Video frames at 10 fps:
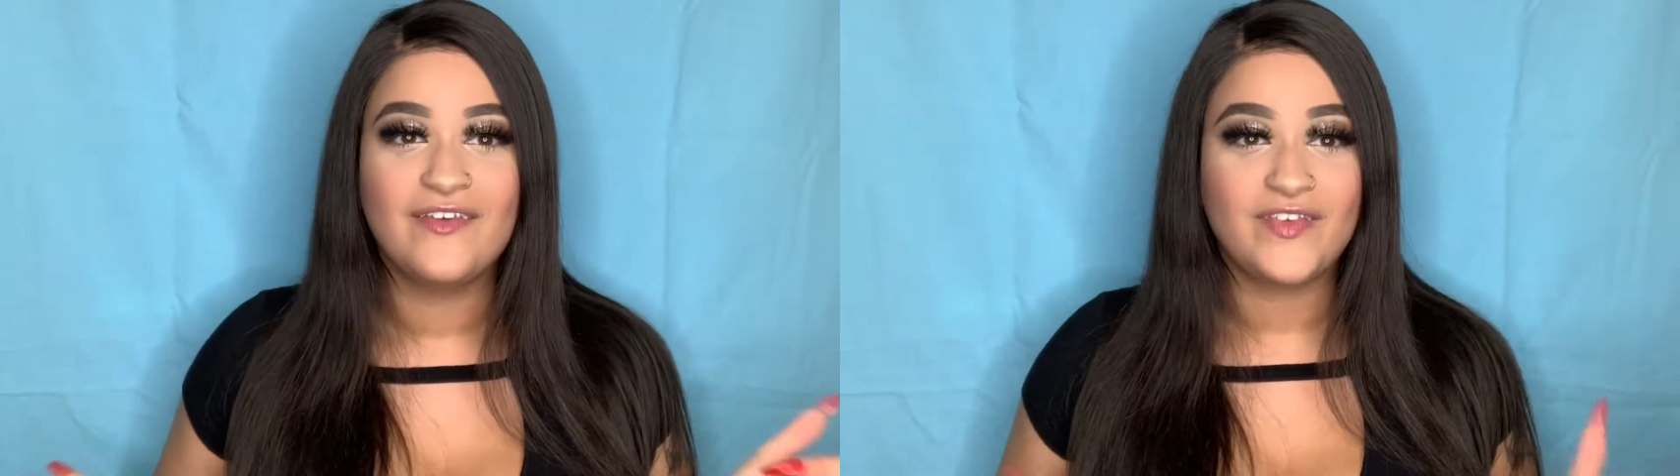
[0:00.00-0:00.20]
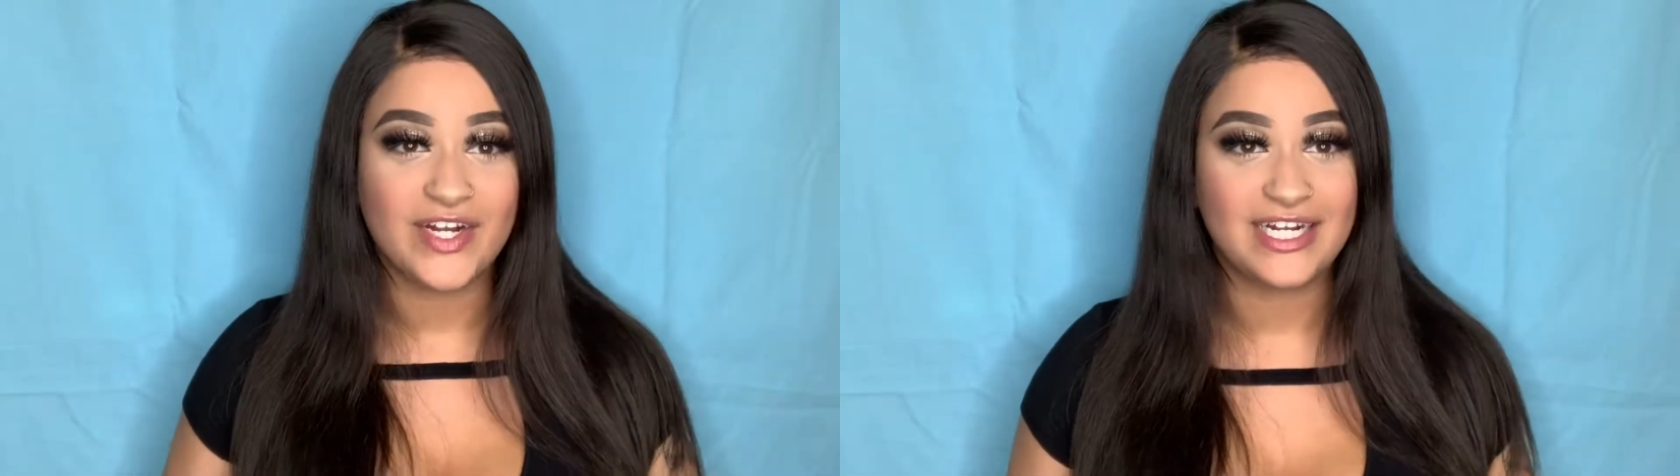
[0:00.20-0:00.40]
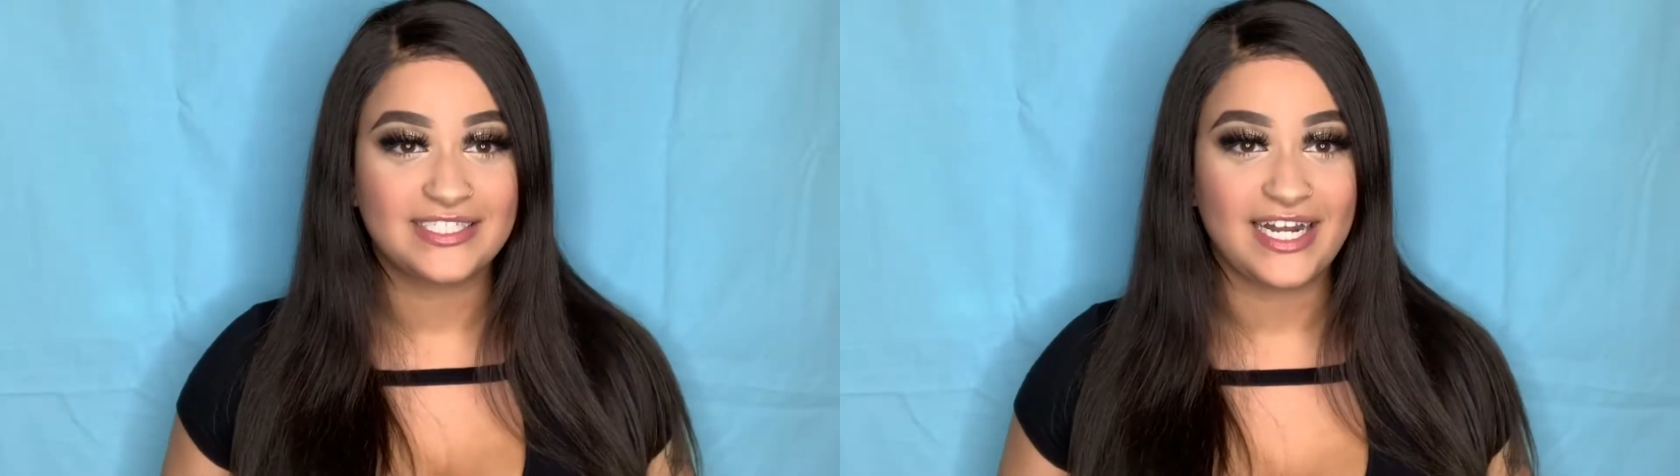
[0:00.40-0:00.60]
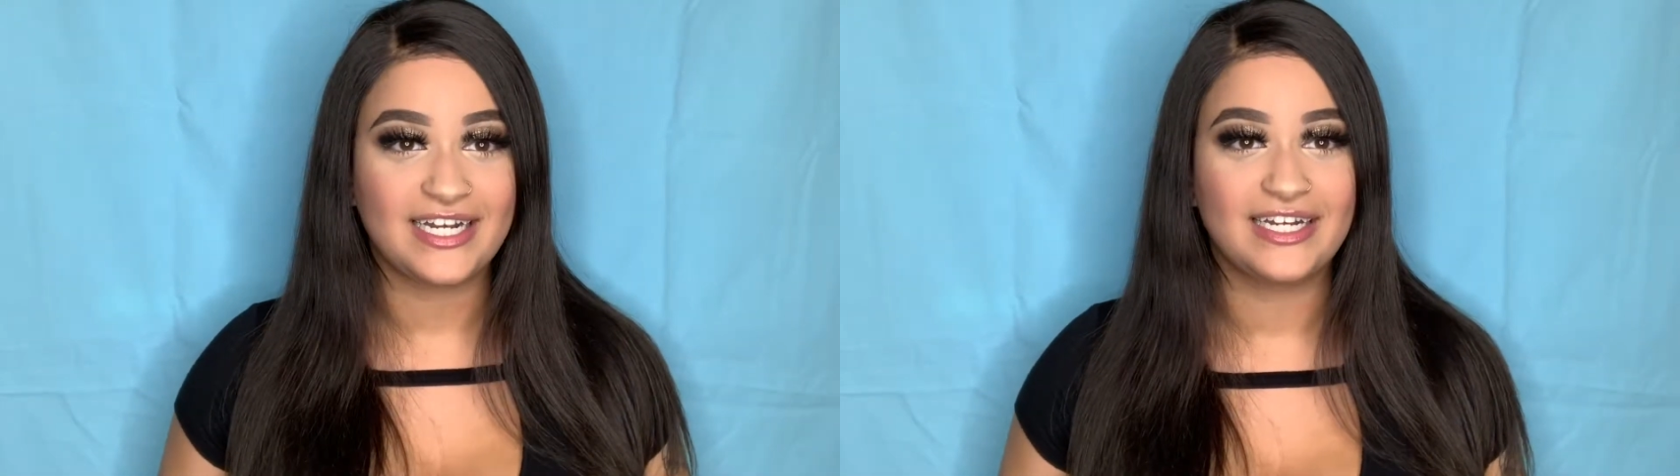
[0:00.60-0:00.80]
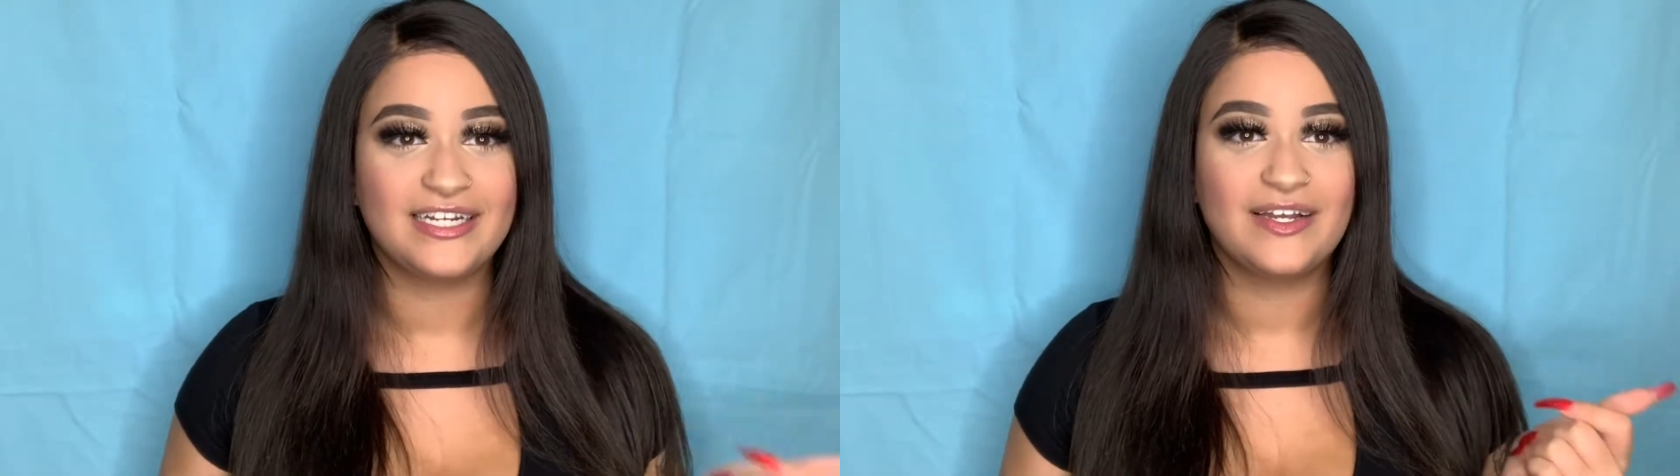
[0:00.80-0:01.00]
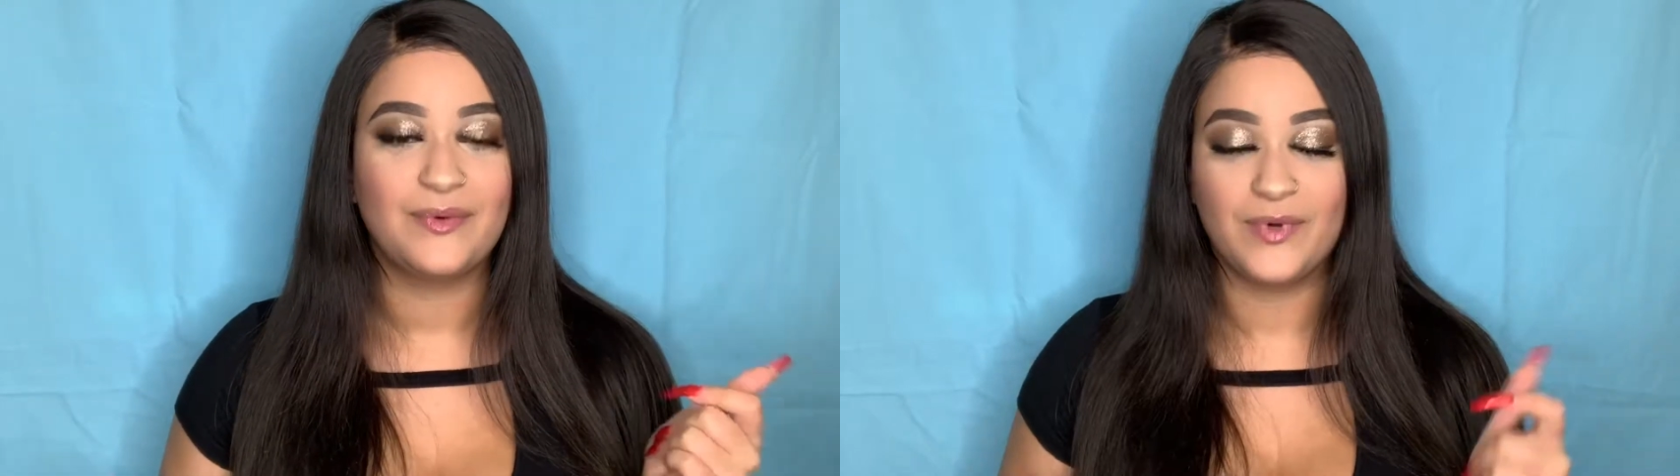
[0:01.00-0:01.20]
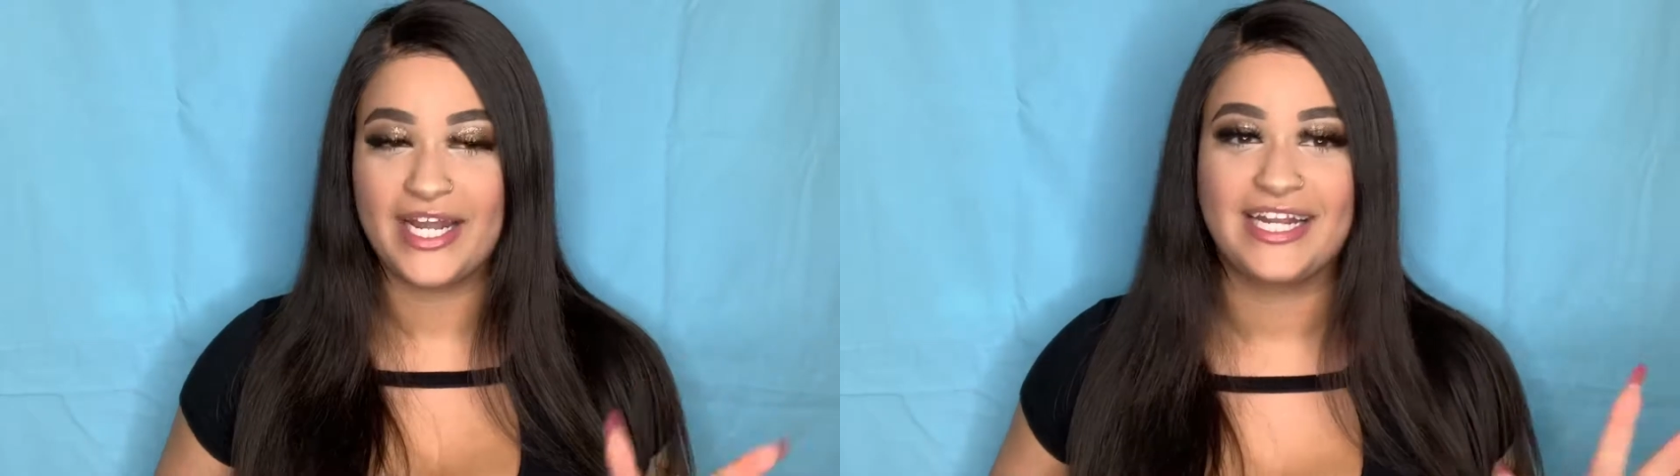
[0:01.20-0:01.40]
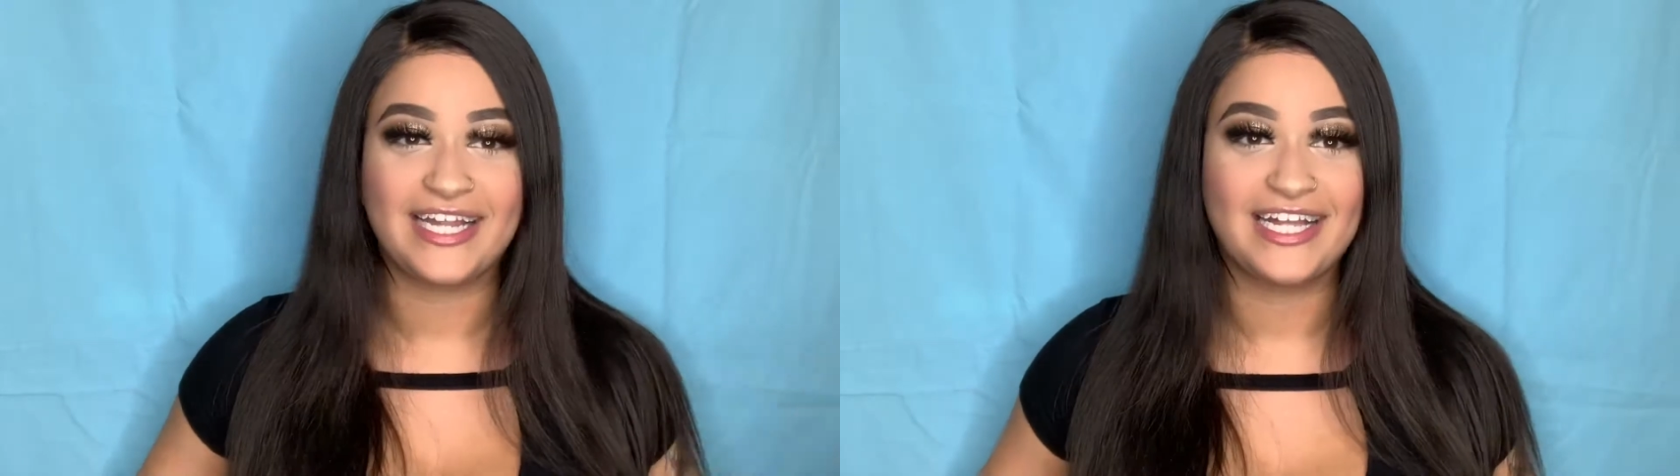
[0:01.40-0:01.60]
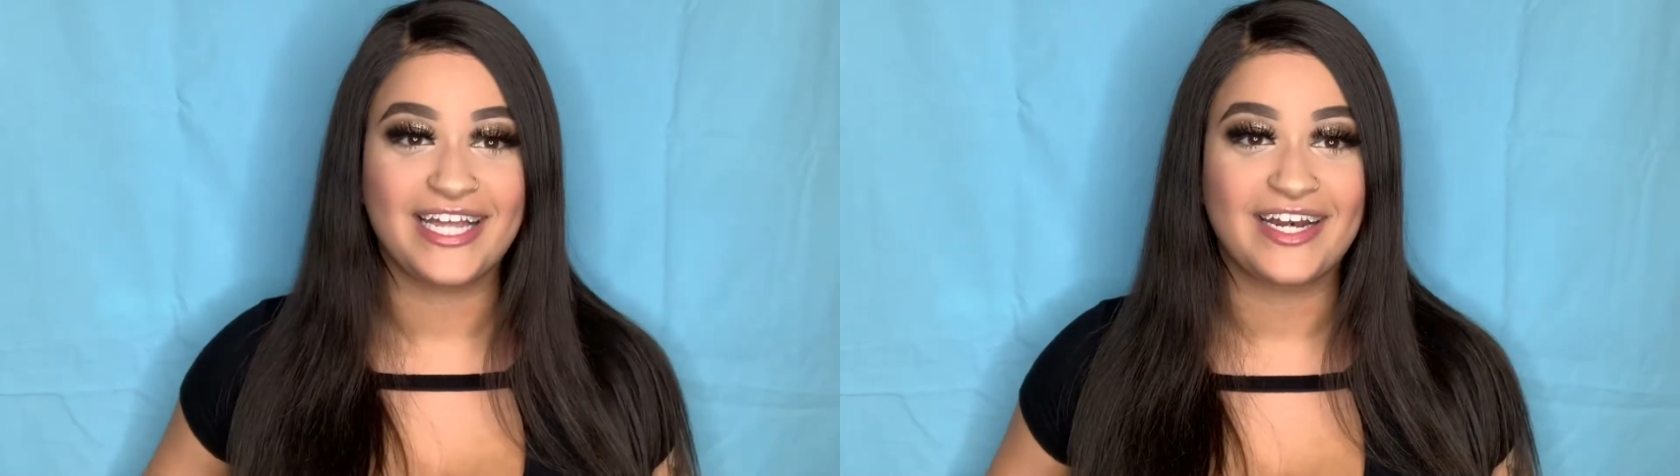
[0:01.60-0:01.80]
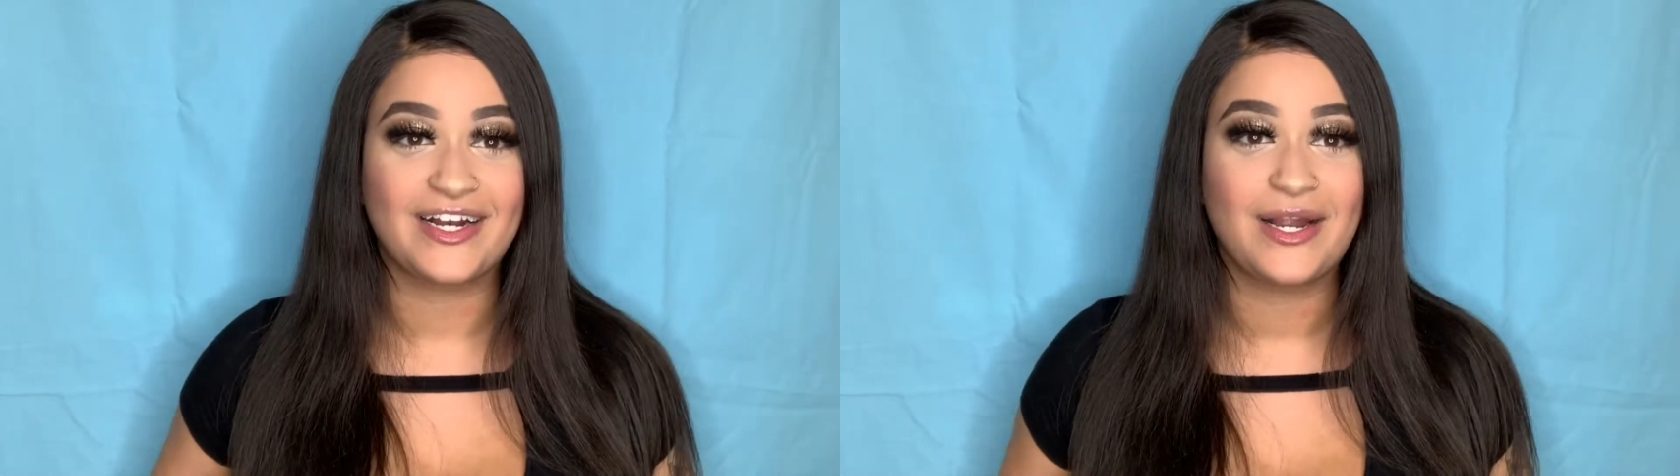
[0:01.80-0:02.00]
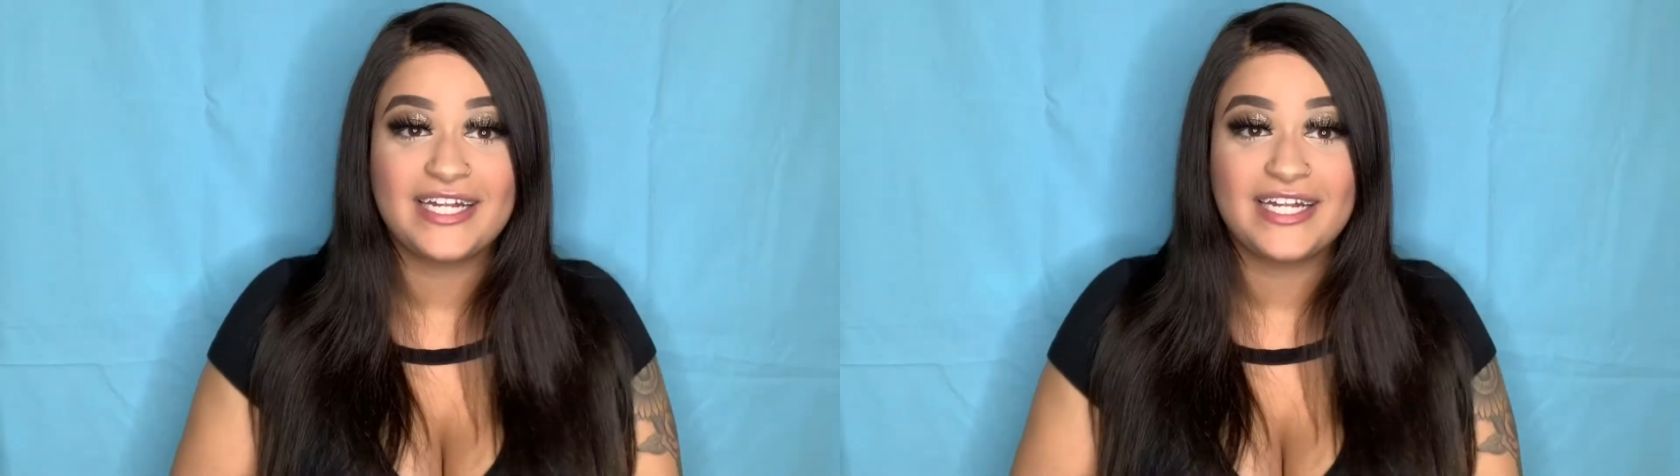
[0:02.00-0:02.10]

Very excited. We'll get into that later.